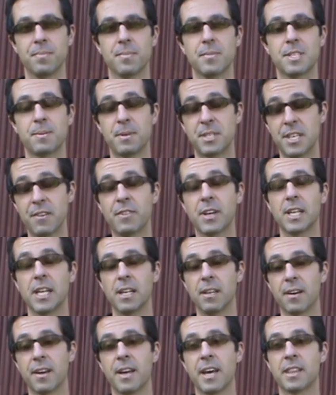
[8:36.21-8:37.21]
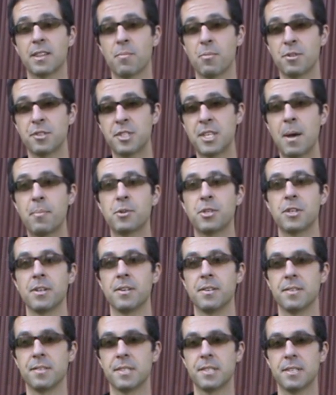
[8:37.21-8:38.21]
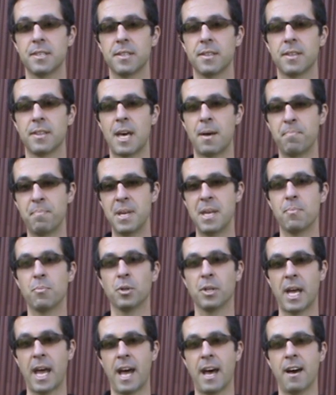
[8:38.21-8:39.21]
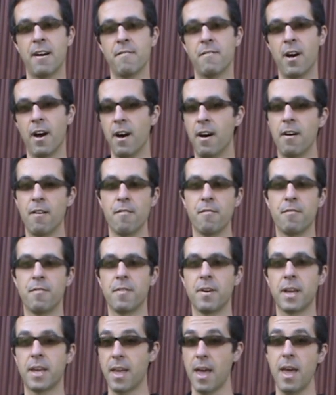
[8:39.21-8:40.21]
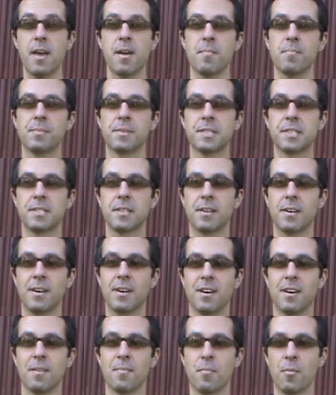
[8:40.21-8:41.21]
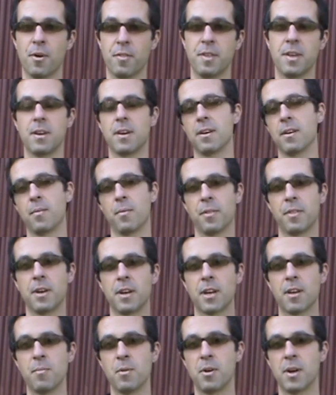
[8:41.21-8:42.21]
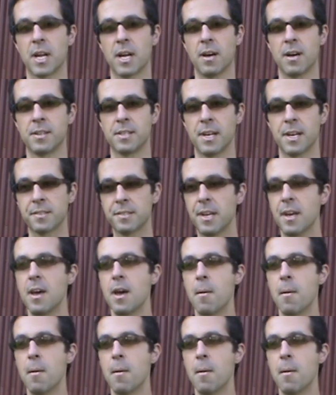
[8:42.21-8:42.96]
specifically looking at the perceptions that people have of games within a community context.